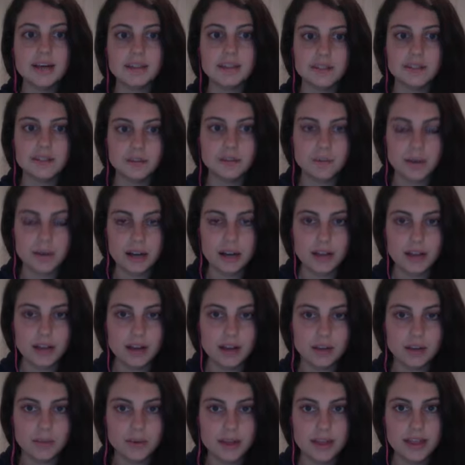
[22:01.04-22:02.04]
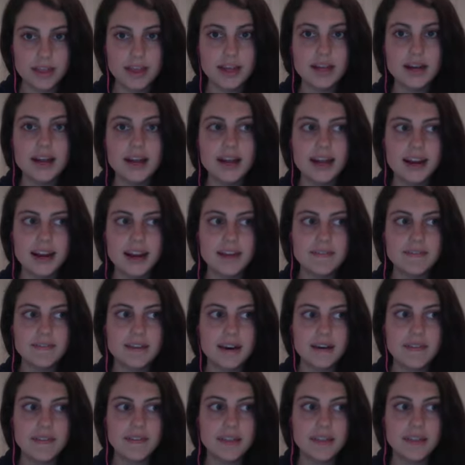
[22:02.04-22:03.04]
Gluten went along with it, and I
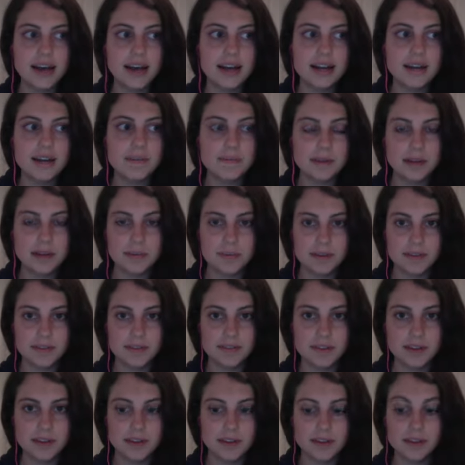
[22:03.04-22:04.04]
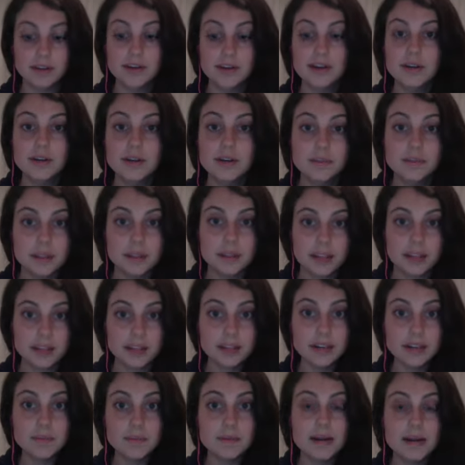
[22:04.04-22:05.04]
found that it made me feel really
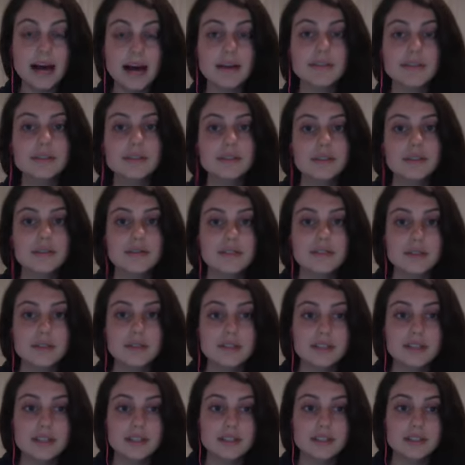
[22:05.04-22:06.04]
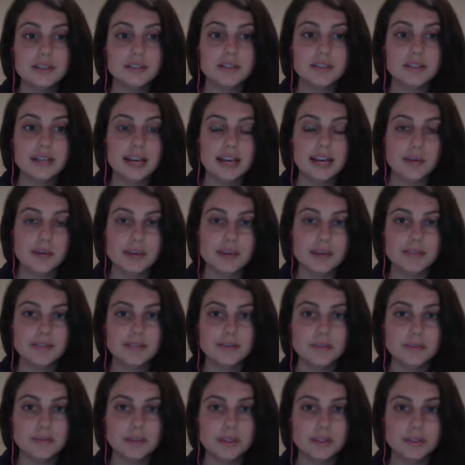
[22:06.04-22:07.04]
good. But after a few years of staying away
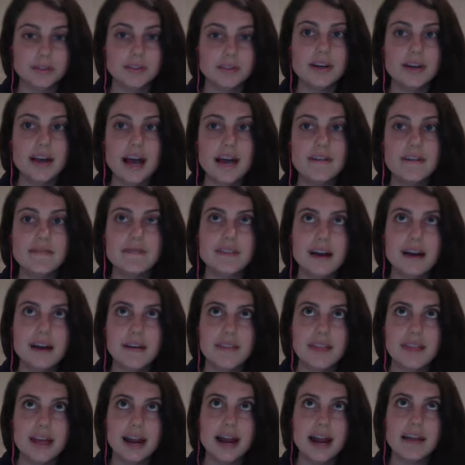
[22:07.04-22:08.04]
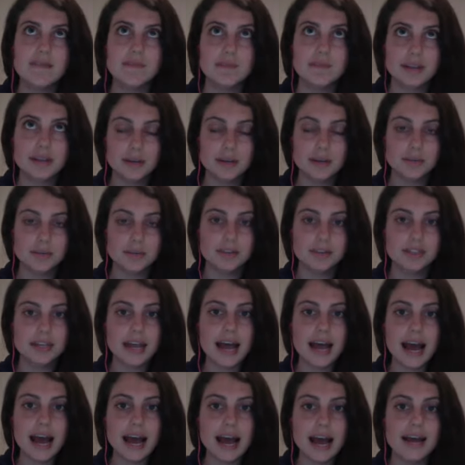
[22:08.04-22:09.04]
from gluten, I found that I've been able to
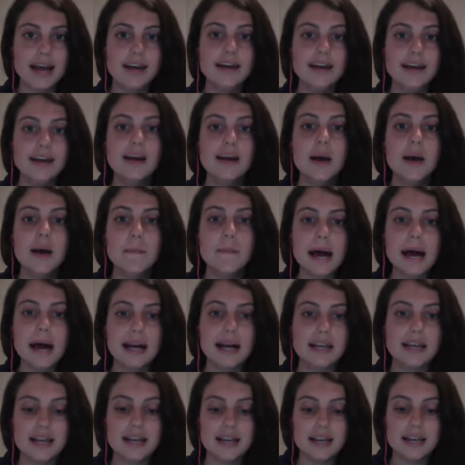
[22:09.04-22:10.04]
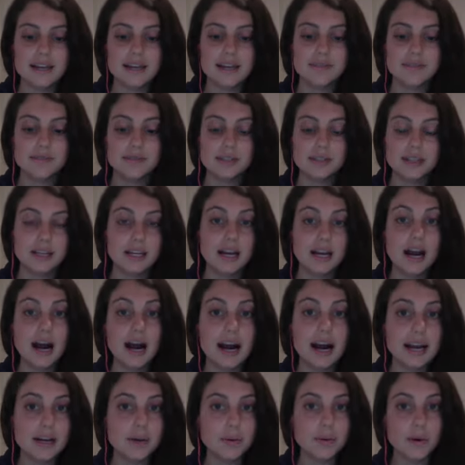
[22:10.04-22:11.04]
add back in really
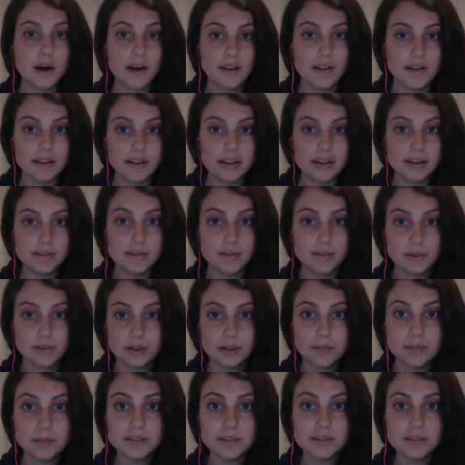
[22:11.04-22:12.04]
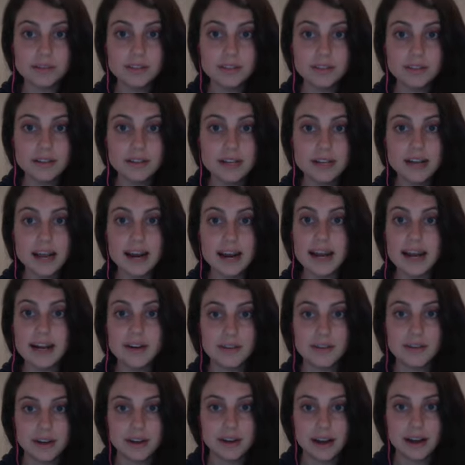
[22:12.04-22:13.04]
high quality forms of gluten, and I
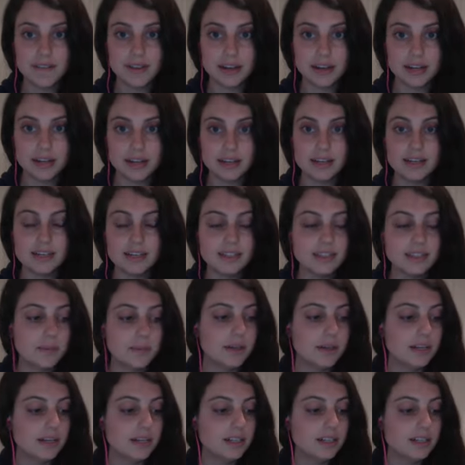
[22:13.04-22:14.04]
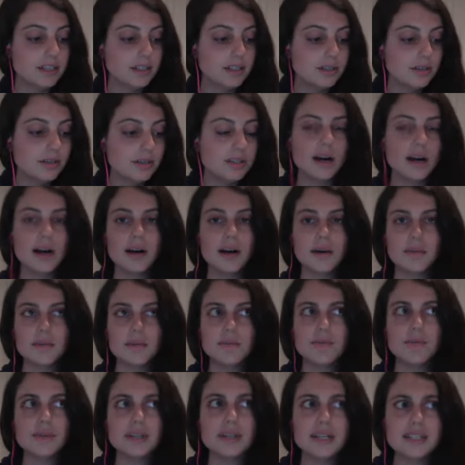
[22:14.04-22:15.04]
don't have any stomach issues. Um,
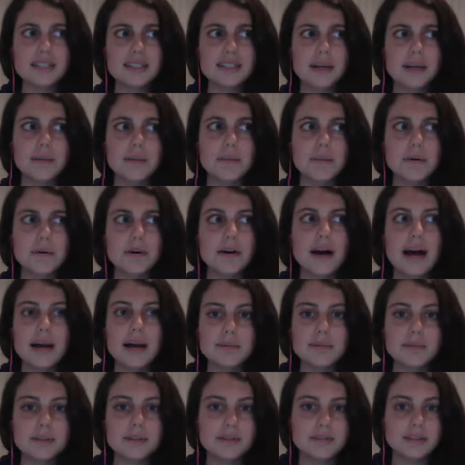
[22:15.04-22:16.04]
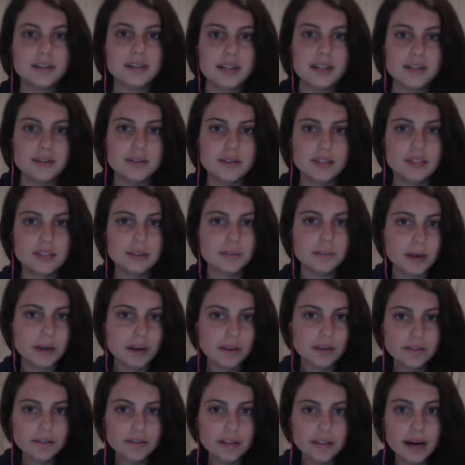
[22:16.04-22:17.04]
for example, I prefer to use
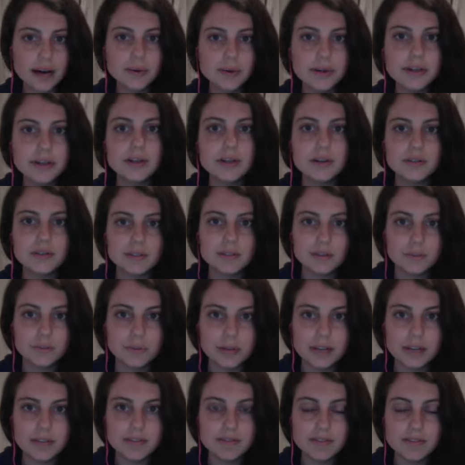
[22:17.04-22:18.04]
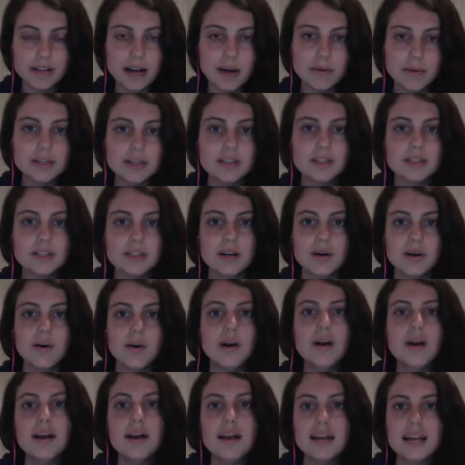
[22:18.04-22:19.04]
spelt flour over wheat flour. So
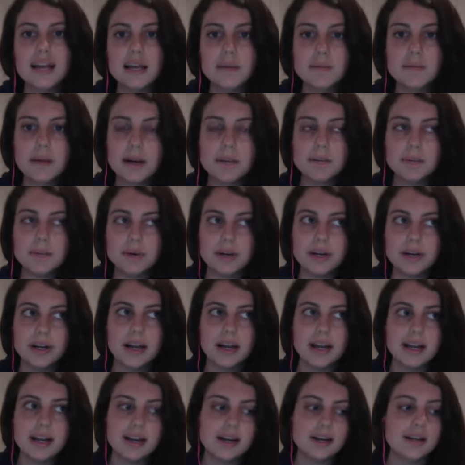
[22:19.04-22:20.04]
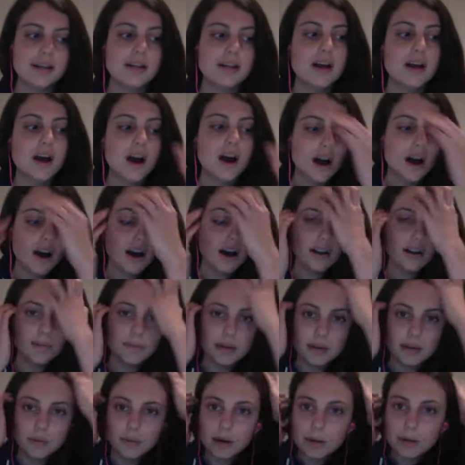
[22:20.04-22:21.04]
in my book and on
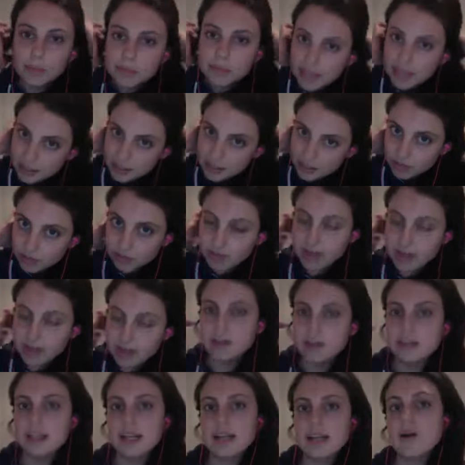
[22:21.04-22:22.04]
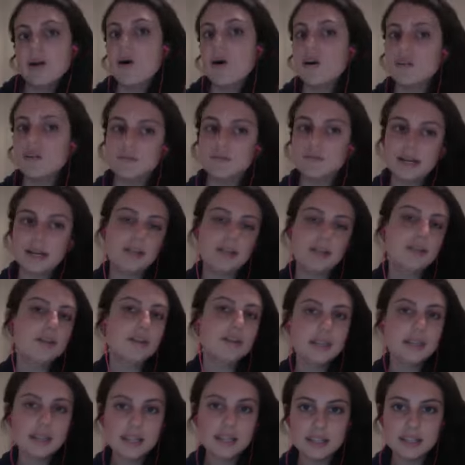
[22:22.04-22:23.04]
my website, you'll find like all of my
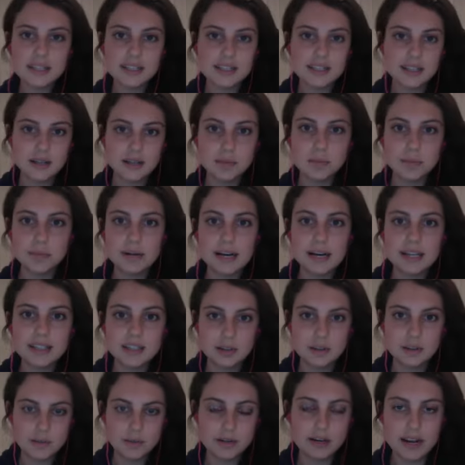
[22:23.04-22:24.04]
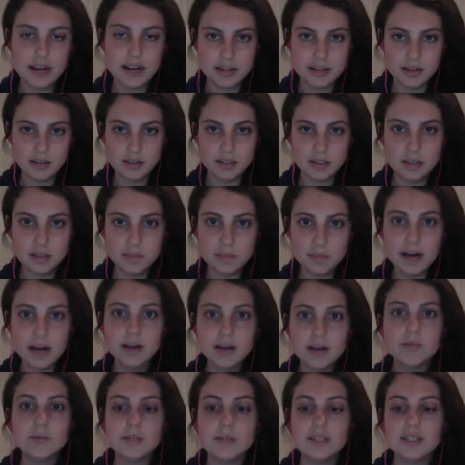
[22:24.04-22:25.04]
cookies and the breads and whatnot use
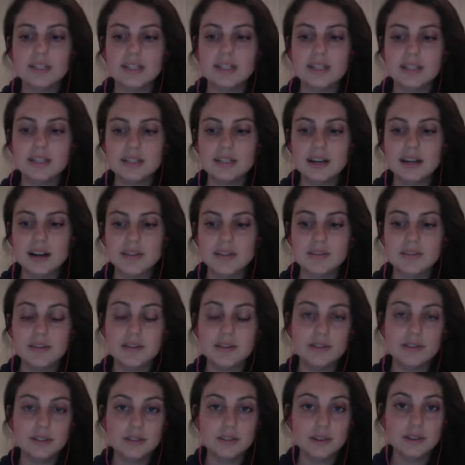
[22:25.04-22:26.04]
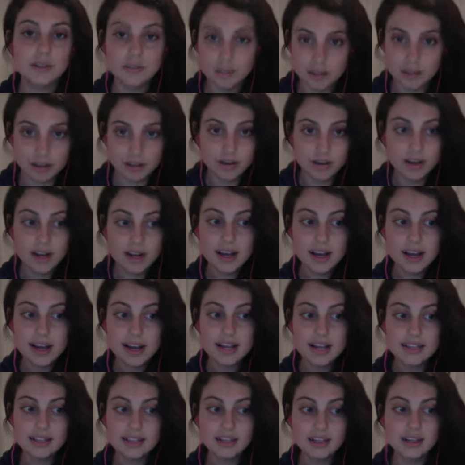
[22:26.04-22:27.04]
spelt, which is, for those who don't know,
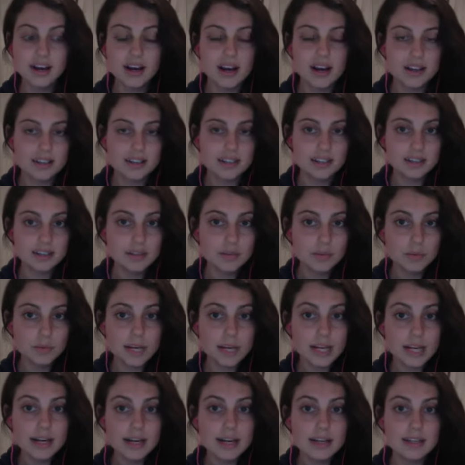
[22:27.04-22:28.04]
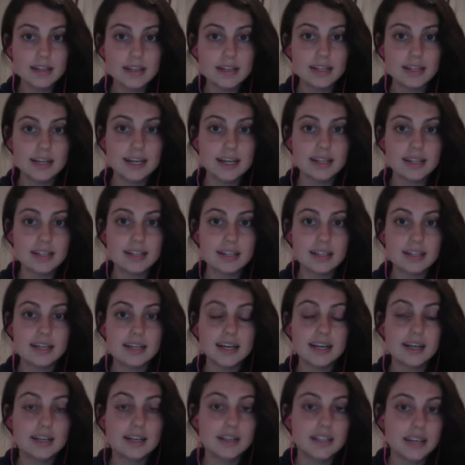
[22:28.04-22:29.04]
it's a cousin of wheat, and it's,
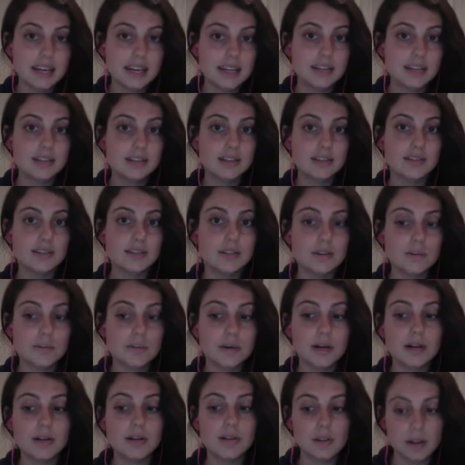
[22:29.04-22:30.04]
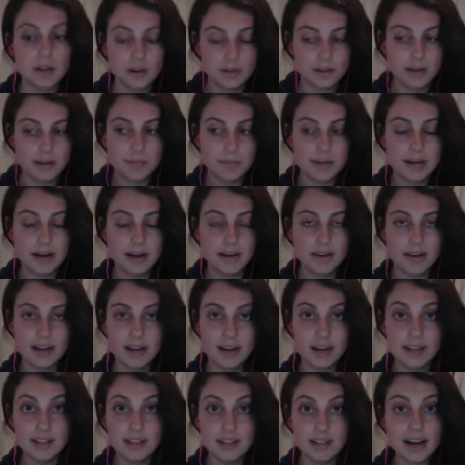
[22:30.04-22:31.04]
it contains gluten, but a lower amount,
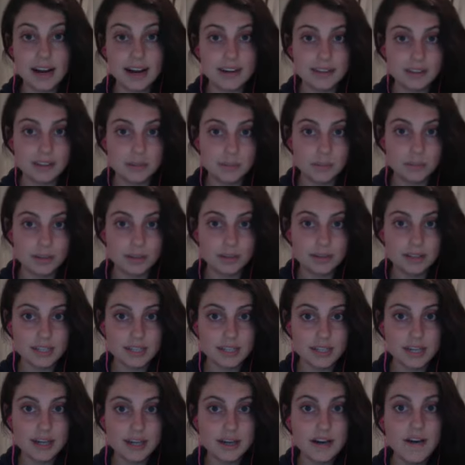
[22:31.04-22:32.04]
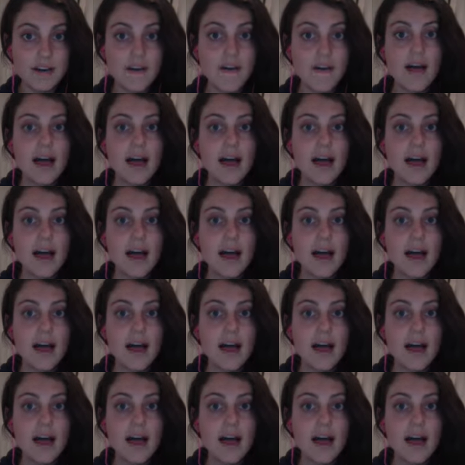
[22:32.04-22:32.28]
and it's higher in protein.